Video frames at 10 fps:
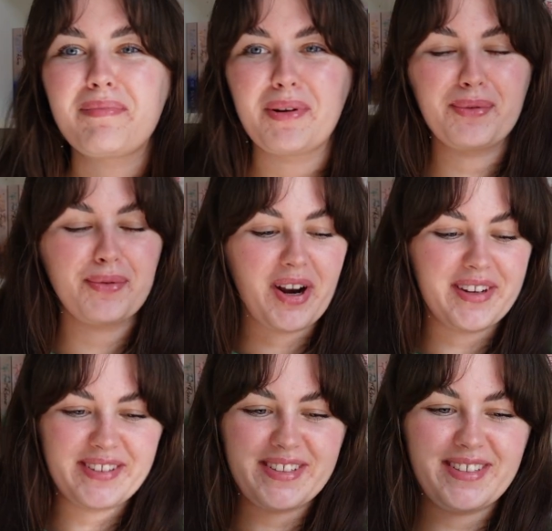Blue
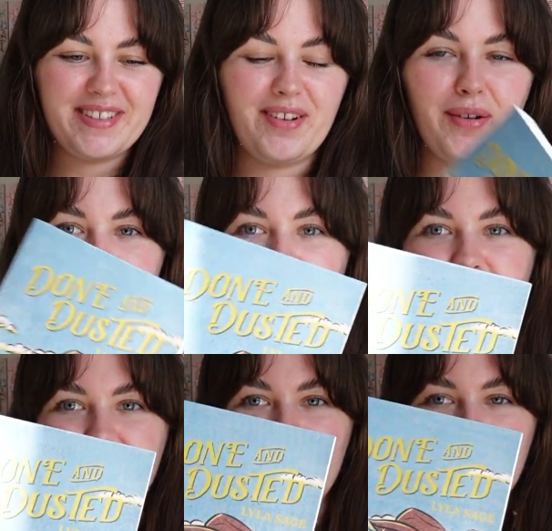Ranch. So obviously
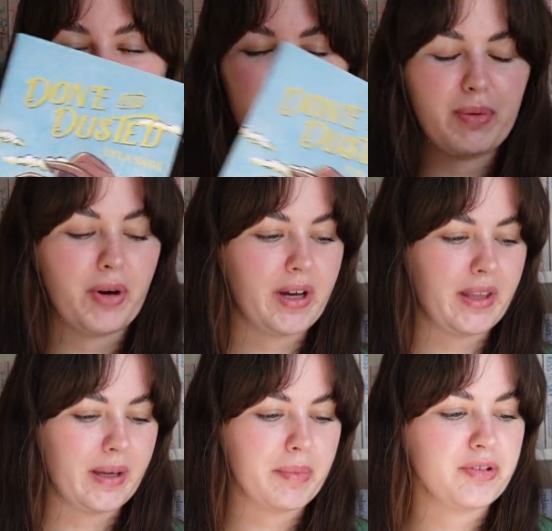this is the 1st book. I
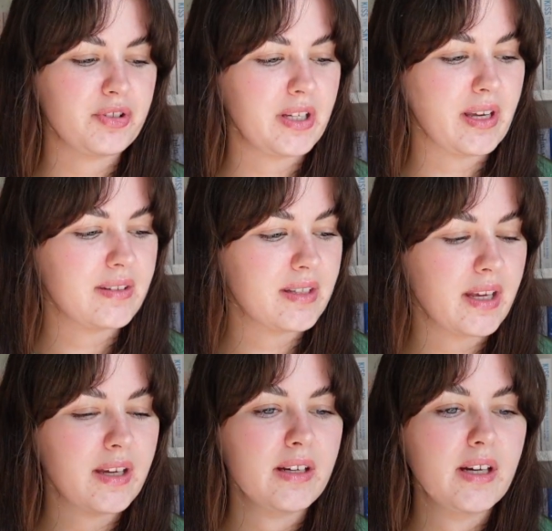think I mentioned it
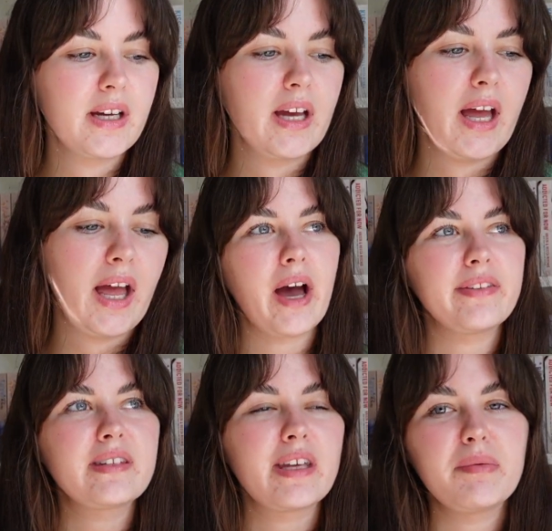yesterday. I've
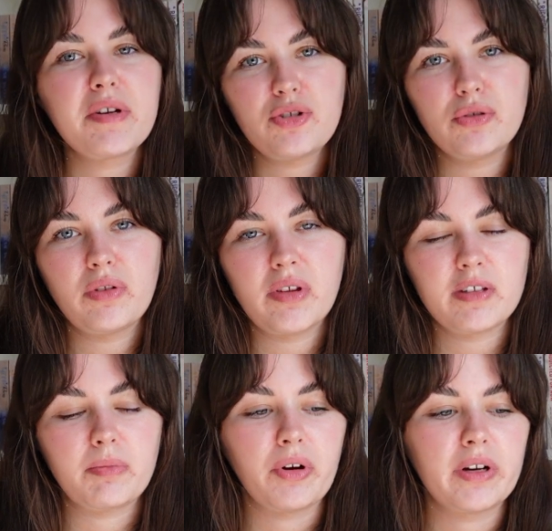had the same issues with
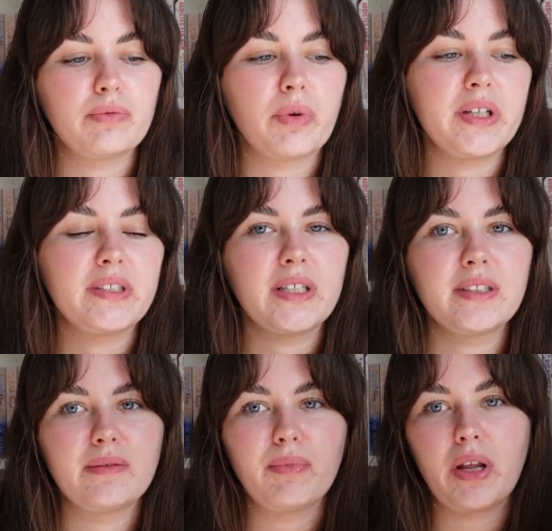this book as what I
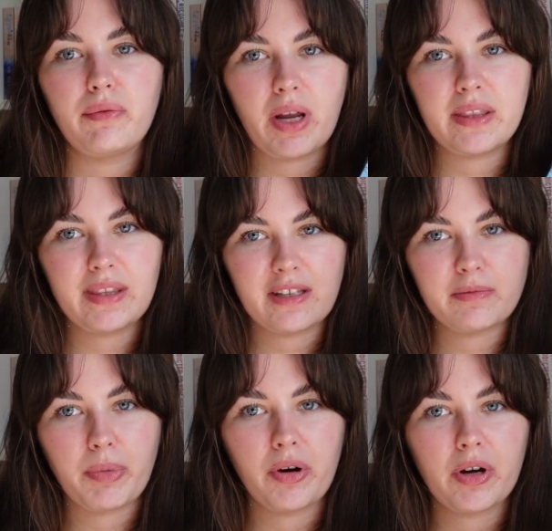did when I read this
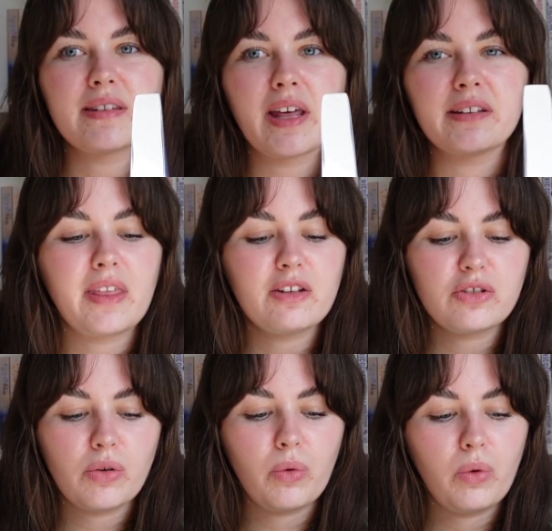book, is that they're
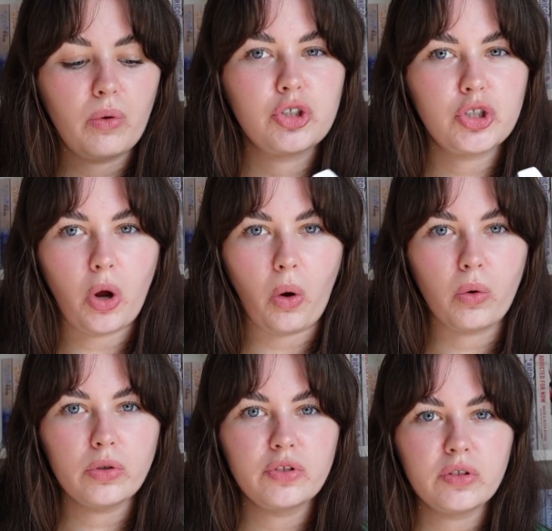so
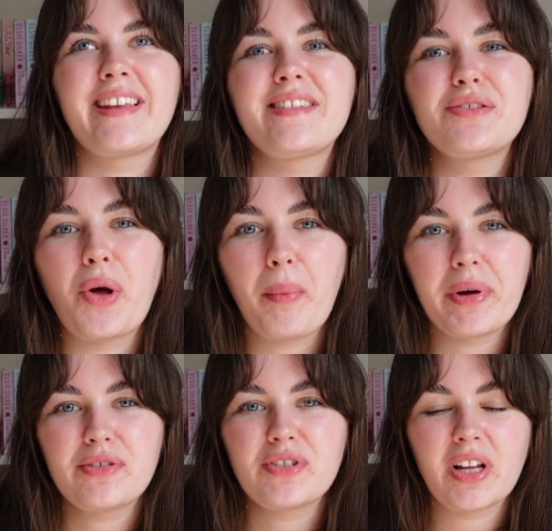short. There's not
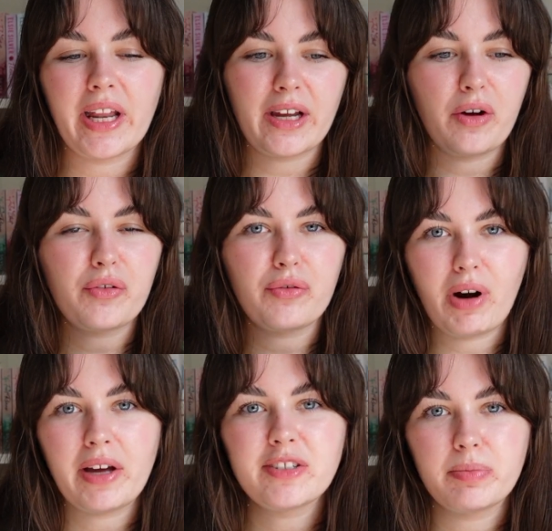much to like
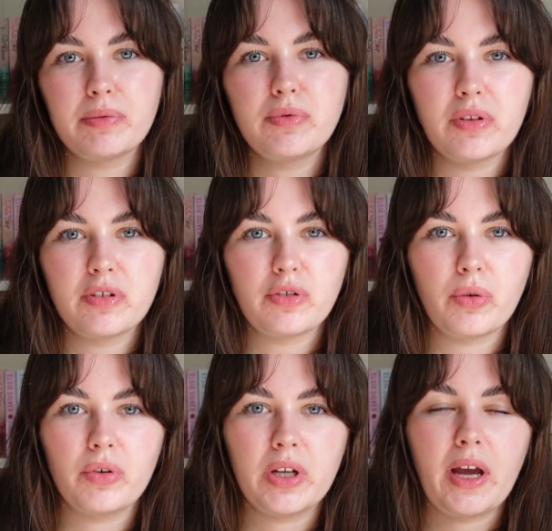grasp you to the
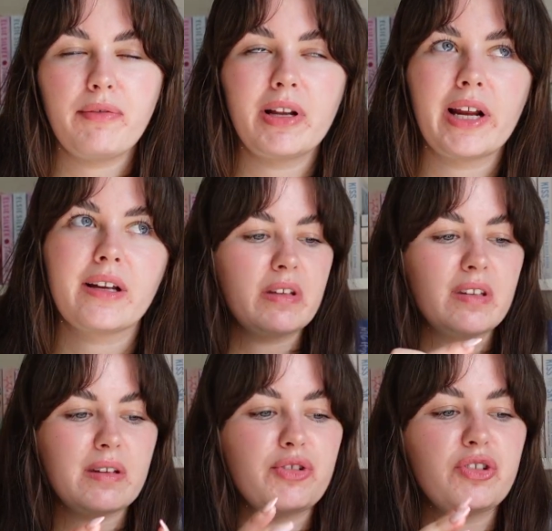story. I feel like it's
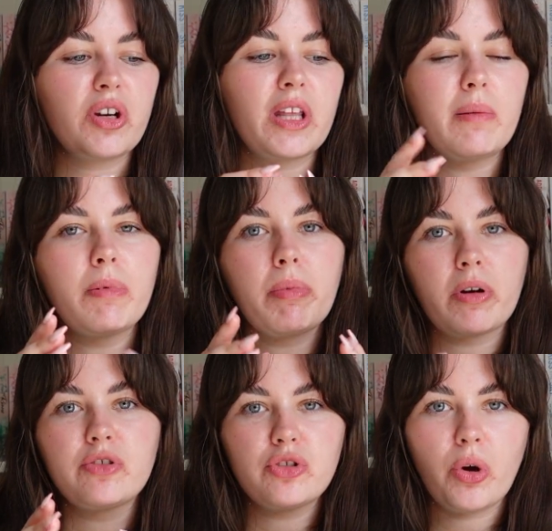as if she's trying to keep the
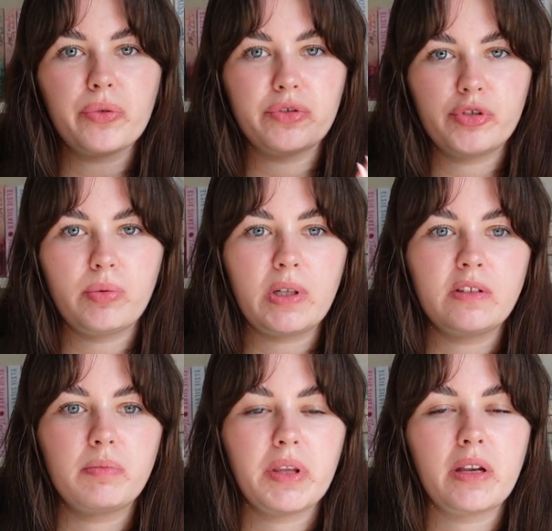books short and sweet
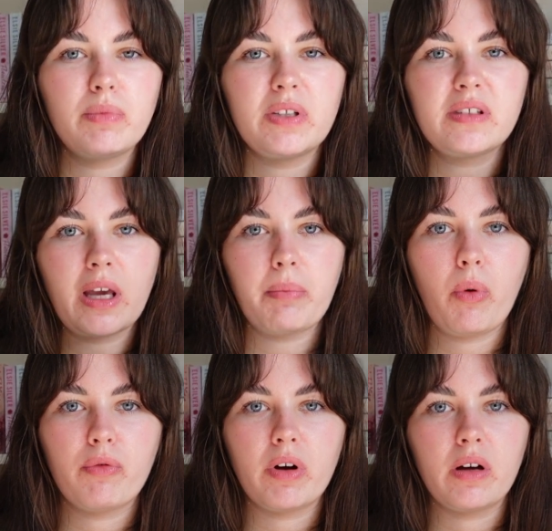but then we skip
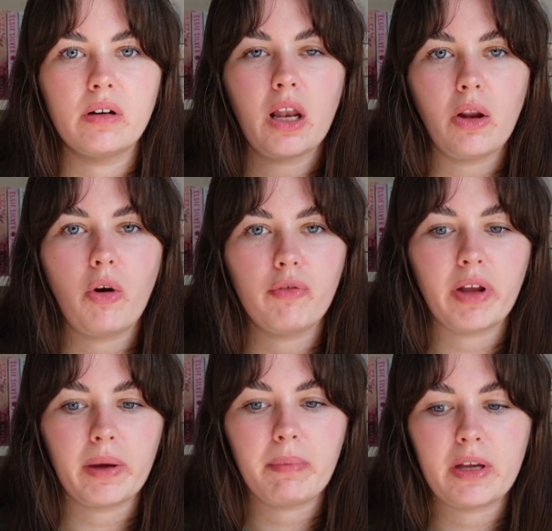over a lot of
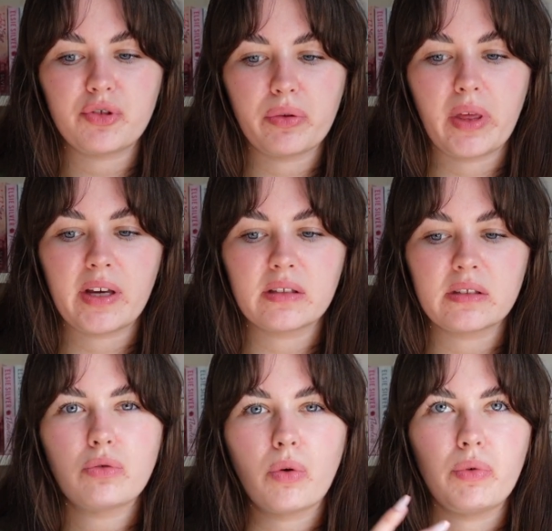like major
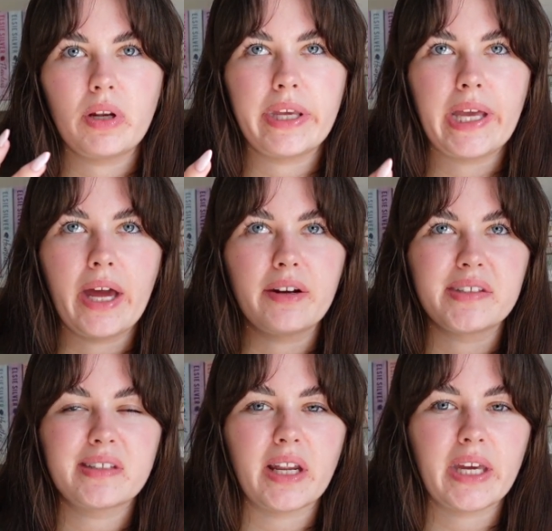things. Don't really get
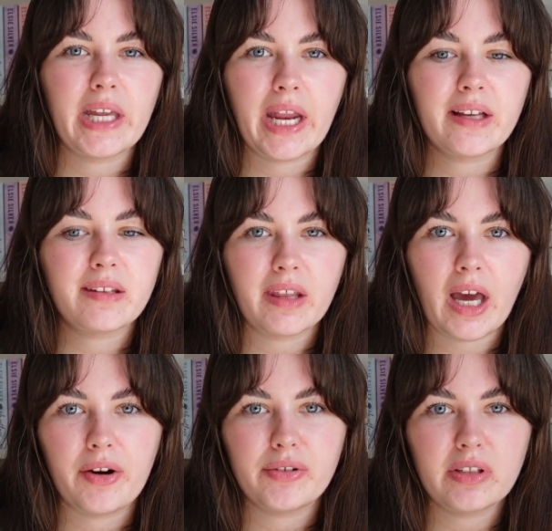us to like connect to the
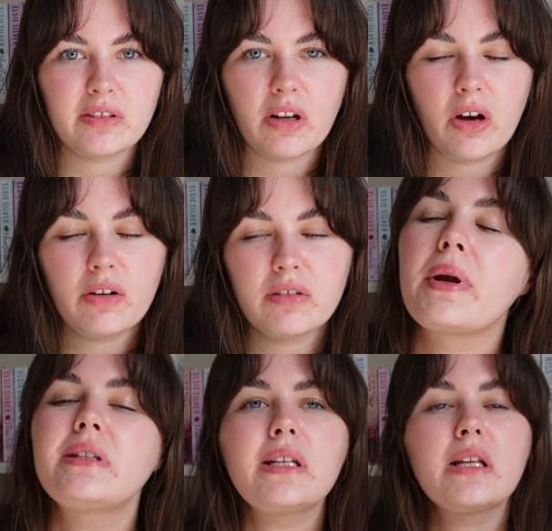characters a lot.
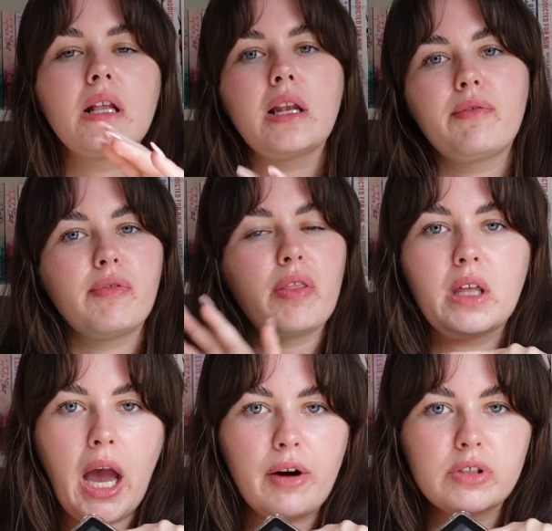But I did love the
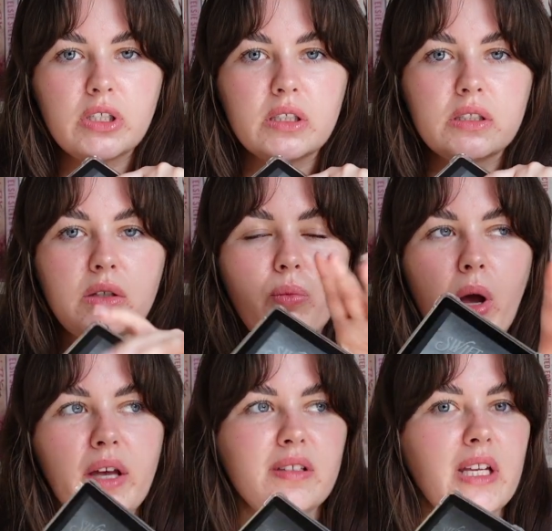characters.
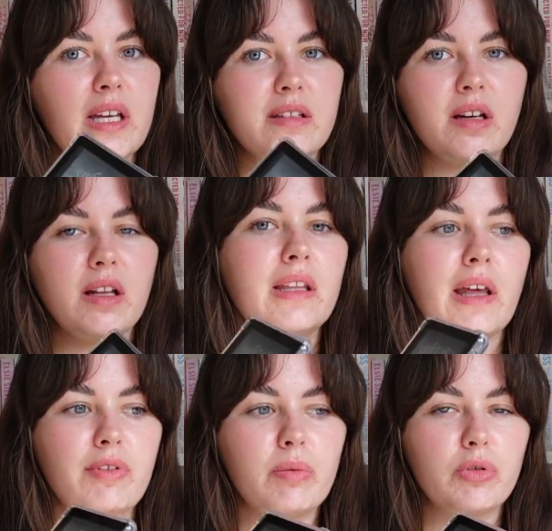Wes and Ada
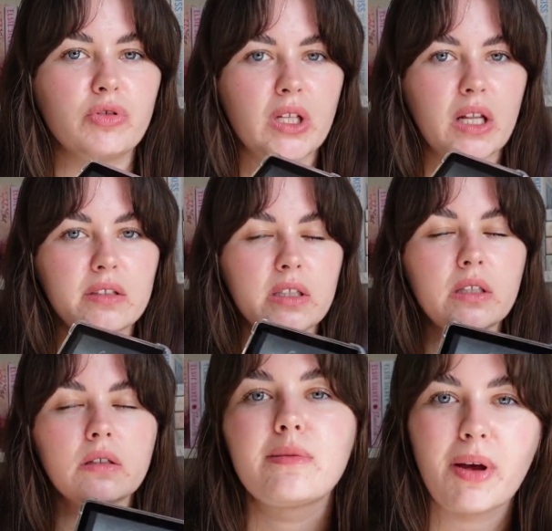loved their
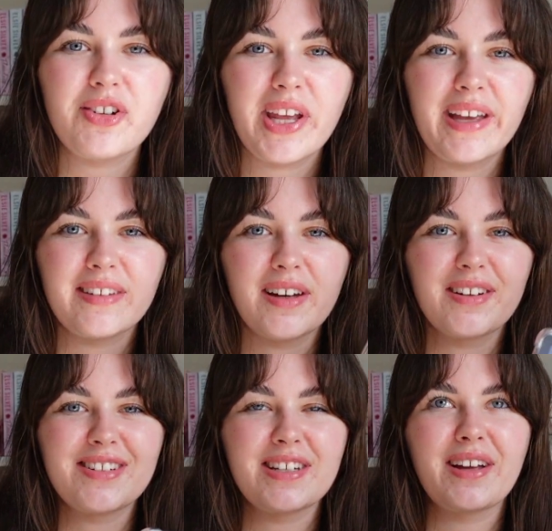personality. Especially
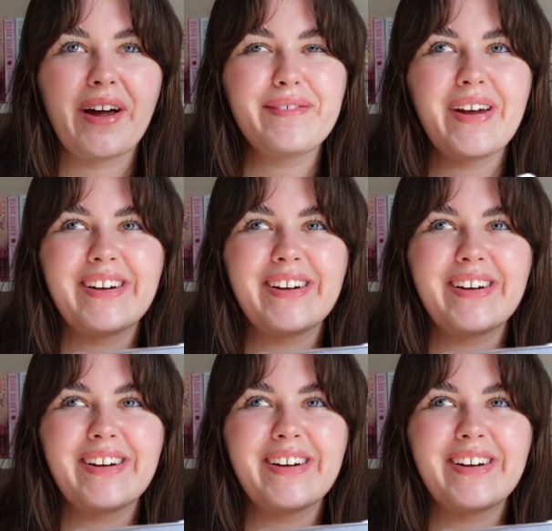Ada. I